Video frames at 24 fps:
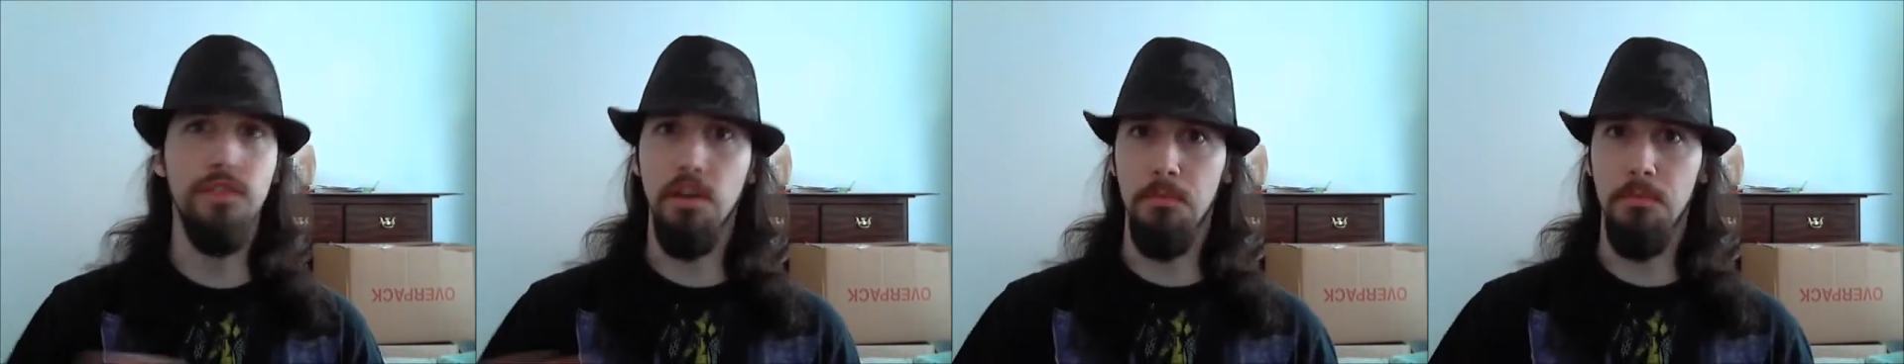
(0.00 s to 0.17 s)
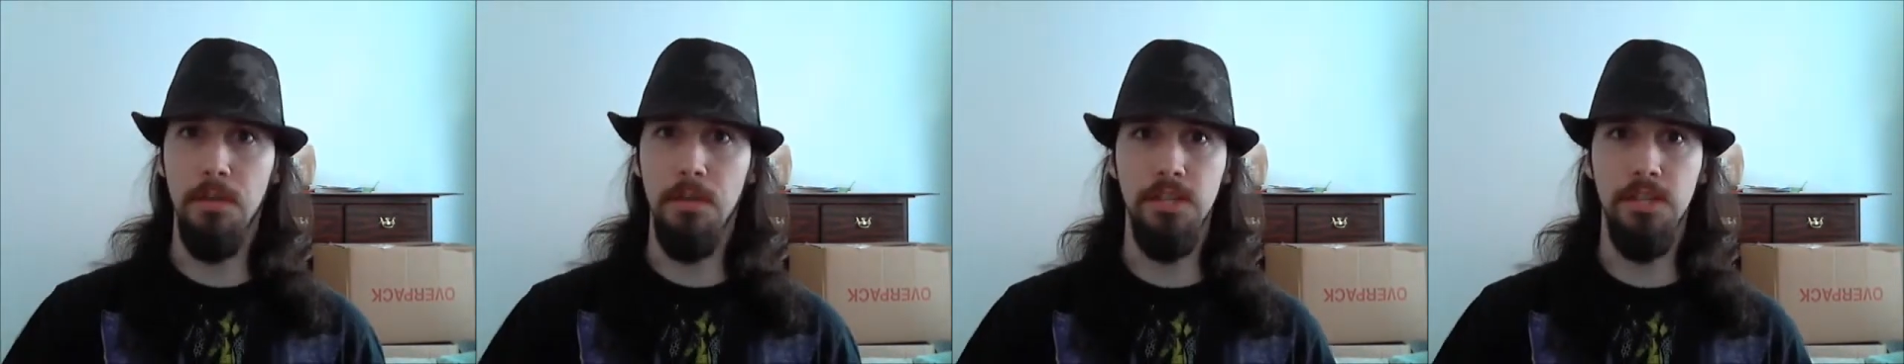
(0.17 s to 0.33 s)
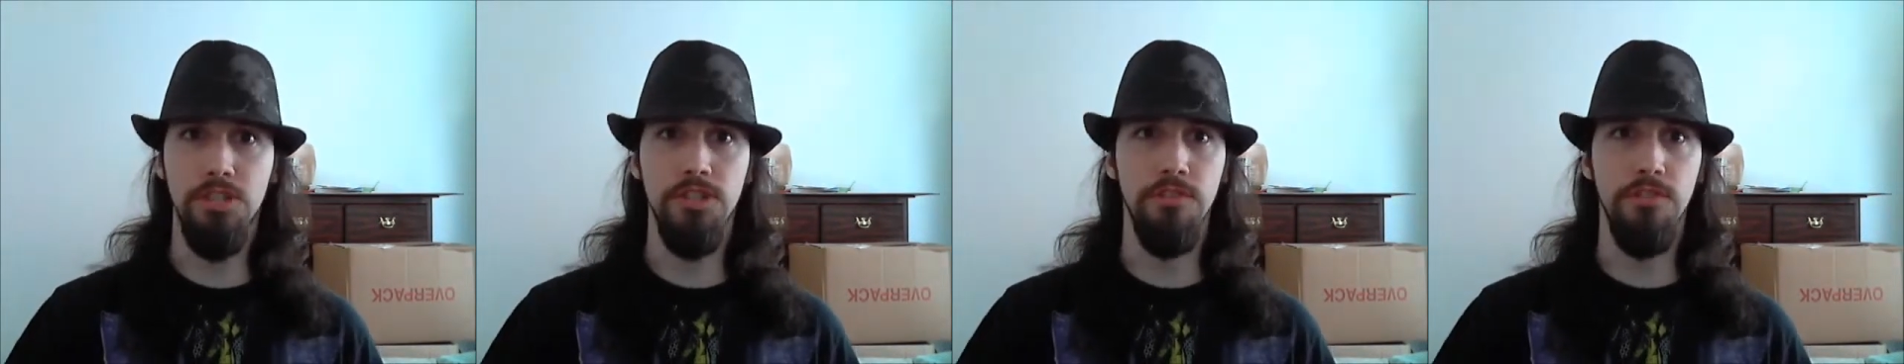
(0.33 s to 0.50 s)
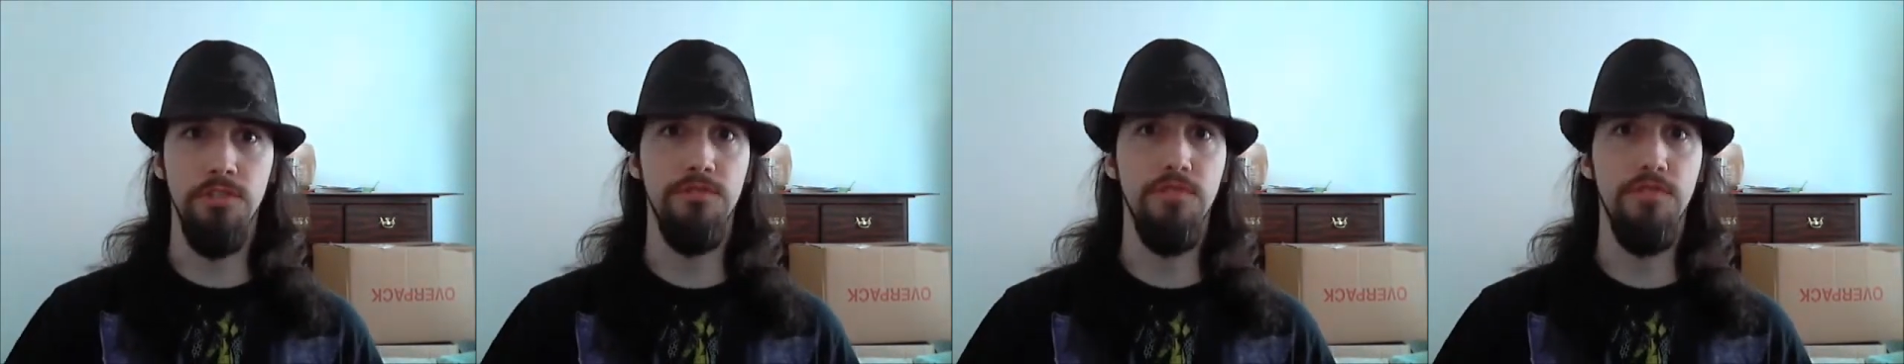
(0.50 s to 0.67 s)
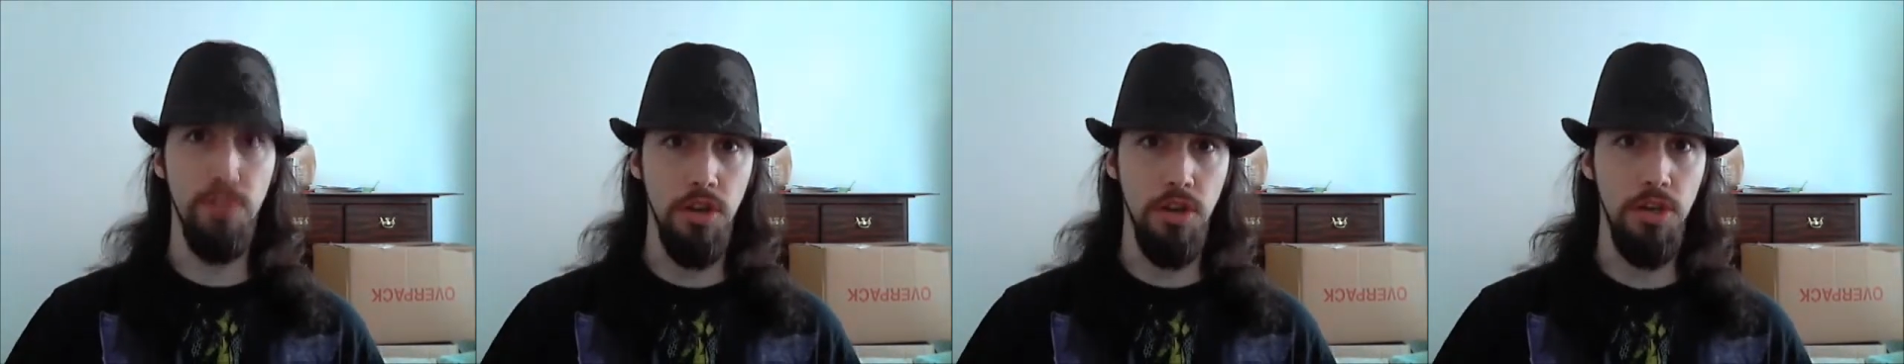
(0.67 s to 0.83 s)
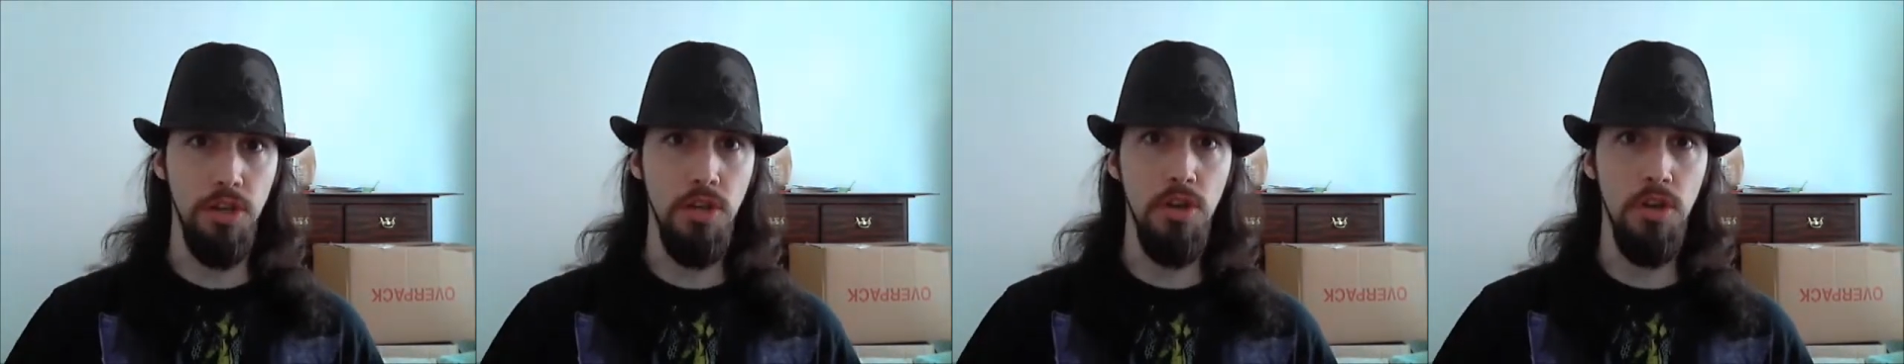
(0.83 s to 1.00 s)
commission
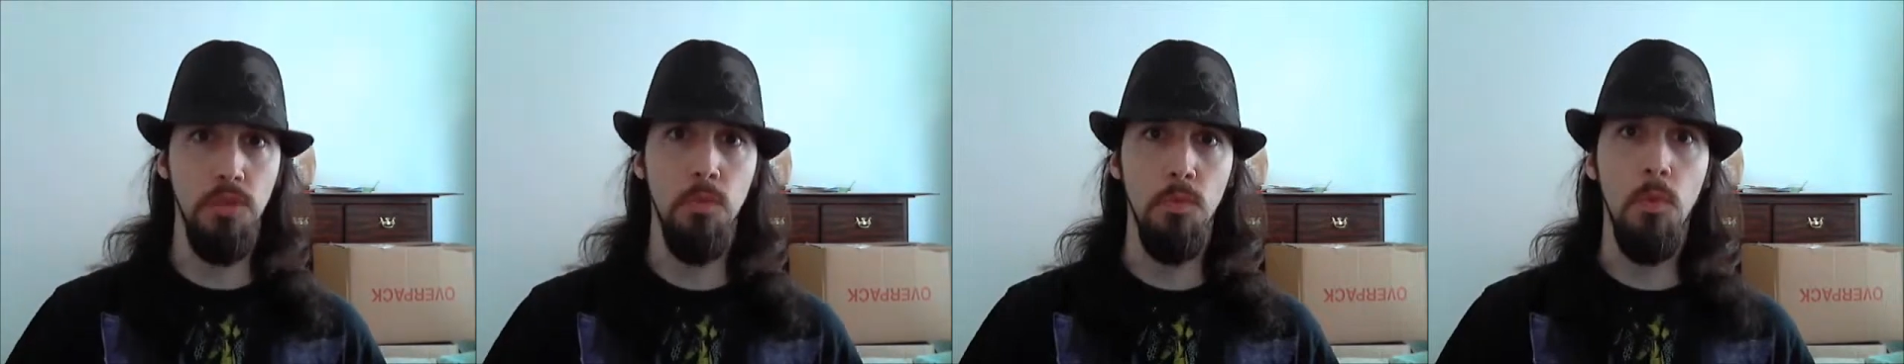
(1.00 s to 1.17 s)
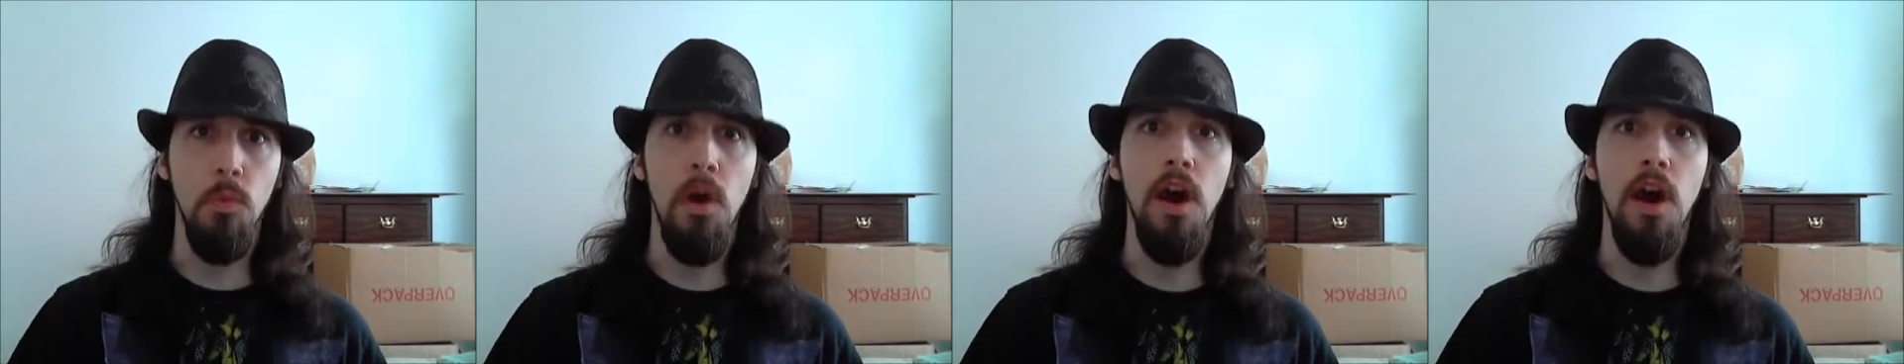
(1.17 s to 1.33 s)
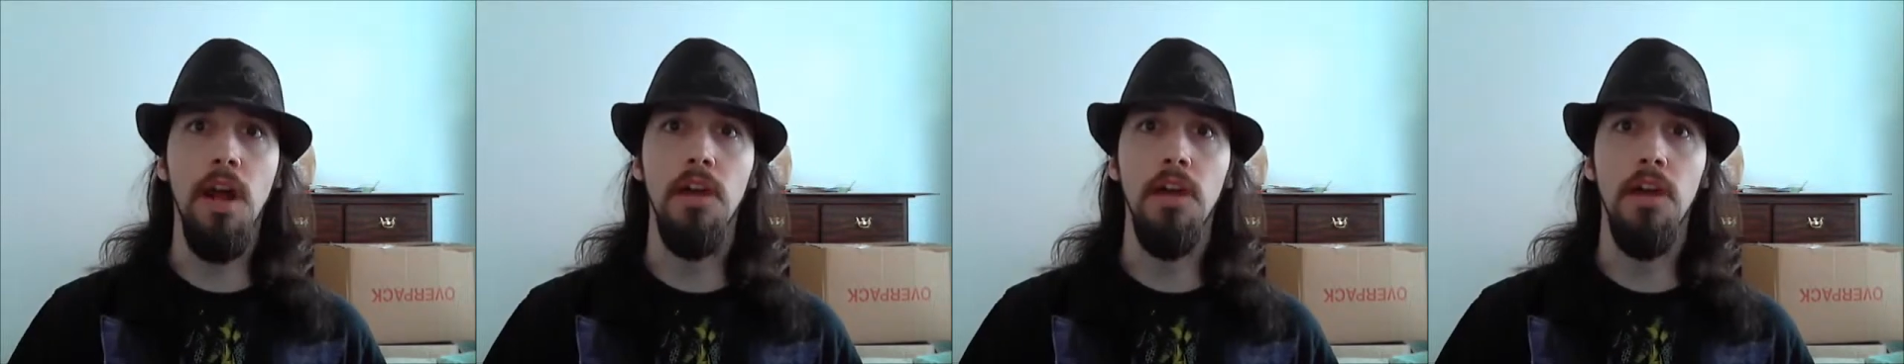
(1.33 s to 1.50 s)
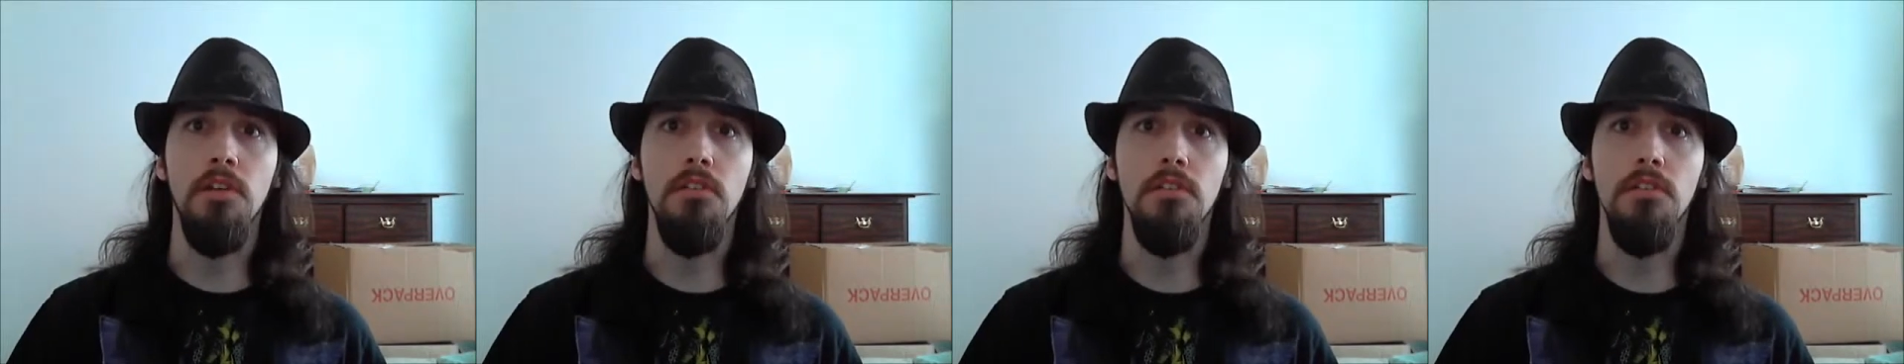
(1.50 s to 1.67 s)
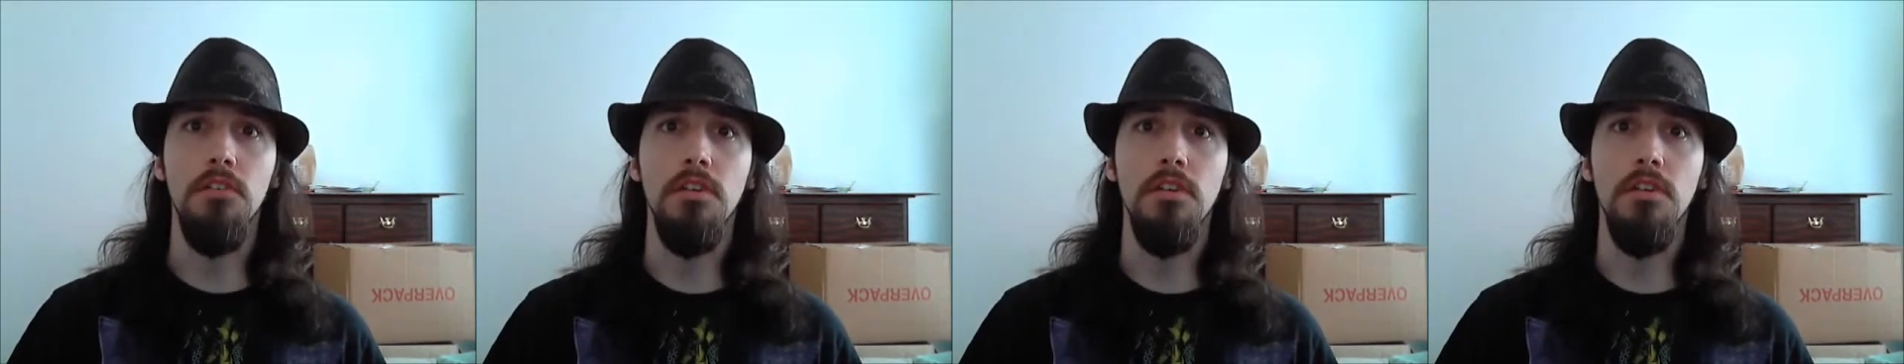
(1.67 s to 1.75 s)
for a good while.